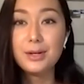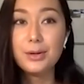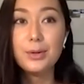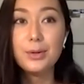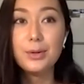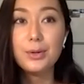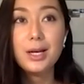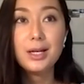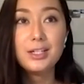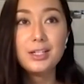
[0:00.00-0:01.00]
So
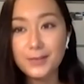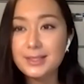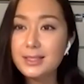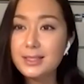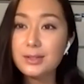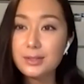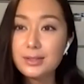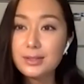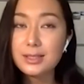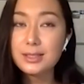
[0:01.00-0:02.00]
different
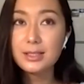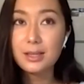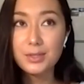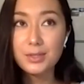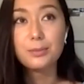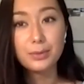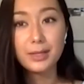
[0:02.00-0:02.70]
skills come into